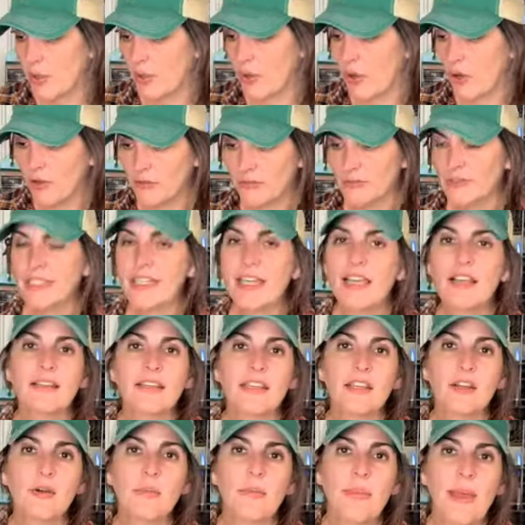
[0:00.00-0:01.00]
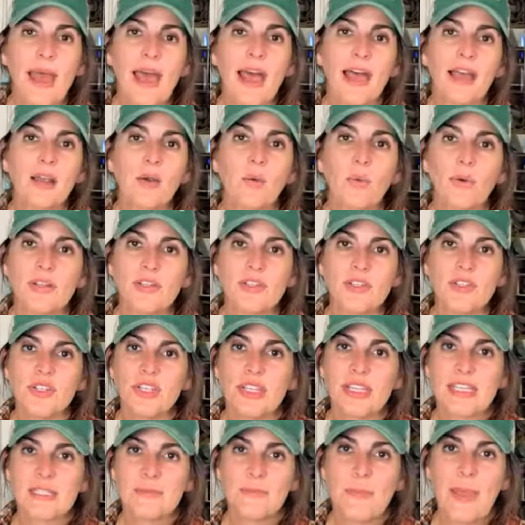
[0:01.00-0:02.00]
So hopefully, I'll hear back once she
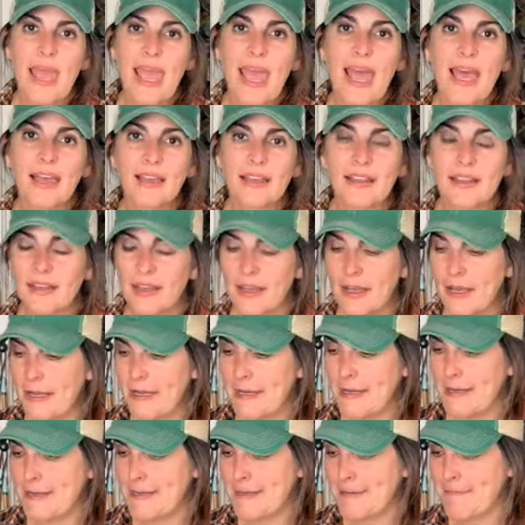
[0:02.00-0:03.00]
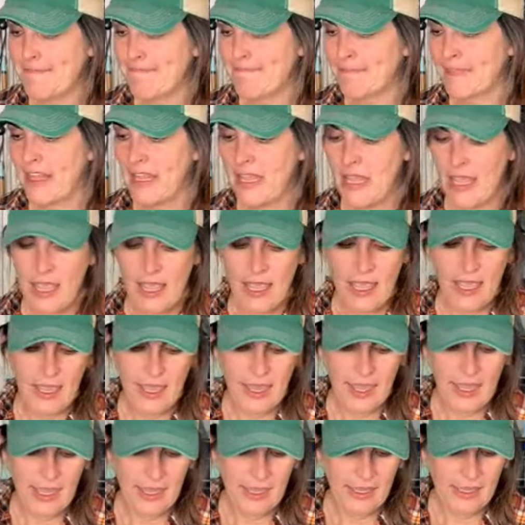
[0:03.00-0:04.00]
gets back. Um,
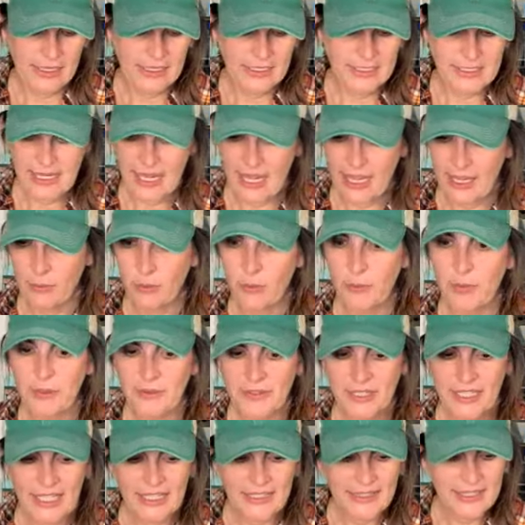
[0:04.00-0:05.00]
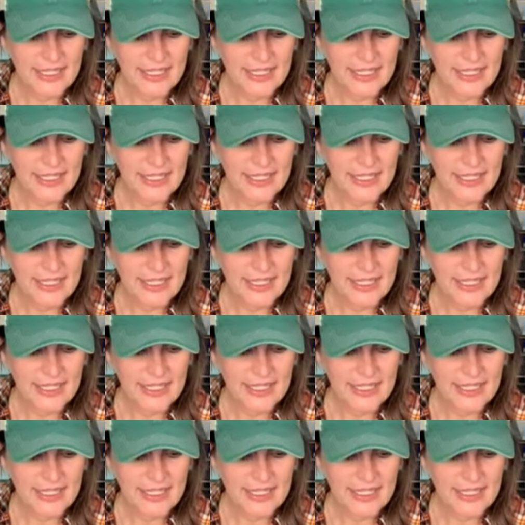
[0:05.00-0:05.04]
and I will be able to get